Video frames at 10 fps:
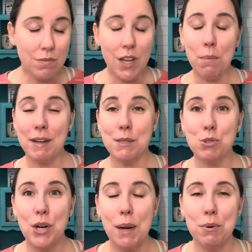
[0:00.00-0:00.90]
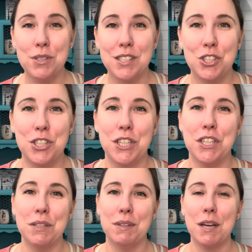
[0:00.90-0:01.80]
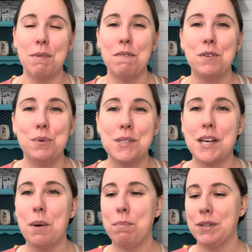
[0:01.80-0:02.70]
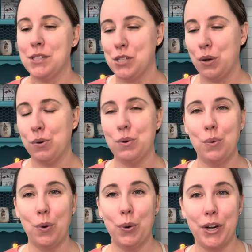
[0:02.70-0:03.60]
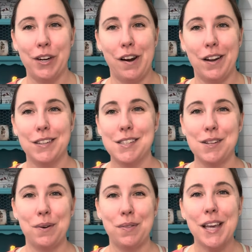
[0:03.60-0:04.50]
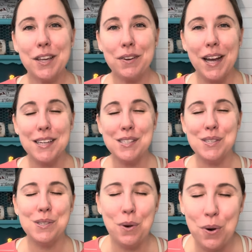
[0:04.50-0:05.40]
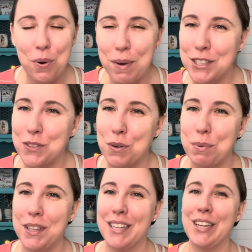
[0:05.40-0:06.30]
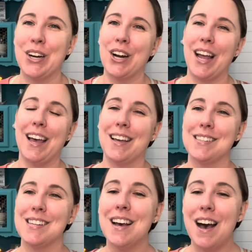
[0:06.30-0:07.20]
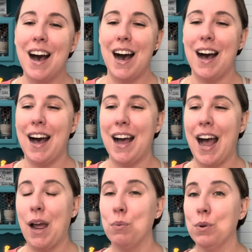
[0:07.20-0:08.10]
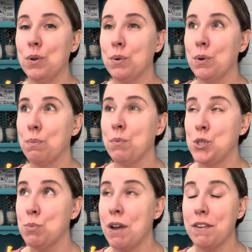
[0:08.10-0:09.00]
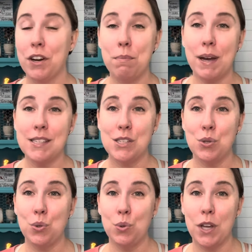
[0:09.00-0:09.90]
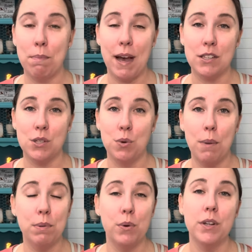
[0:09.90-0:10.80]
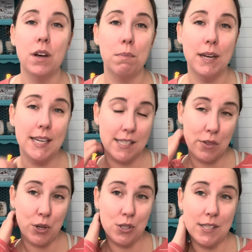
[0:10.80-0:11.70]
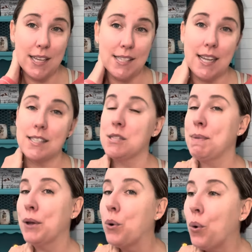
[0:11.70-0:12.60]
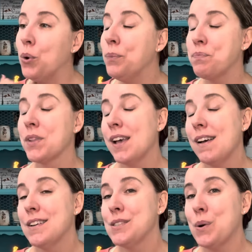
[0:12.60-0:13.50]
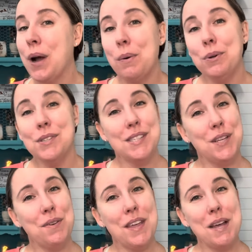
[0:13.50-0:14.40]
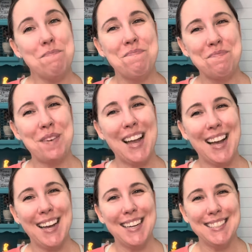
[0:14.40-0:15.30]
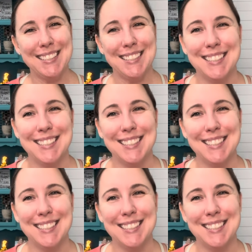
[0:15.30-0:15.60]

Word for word: and my subscribers this year and get my views up and so we're working on it. So thank you guys so much for being here and uh, I will do my very best to get back to uploading on Mondays and Thursdays. That's my goal. So I will see you then. Bye guys.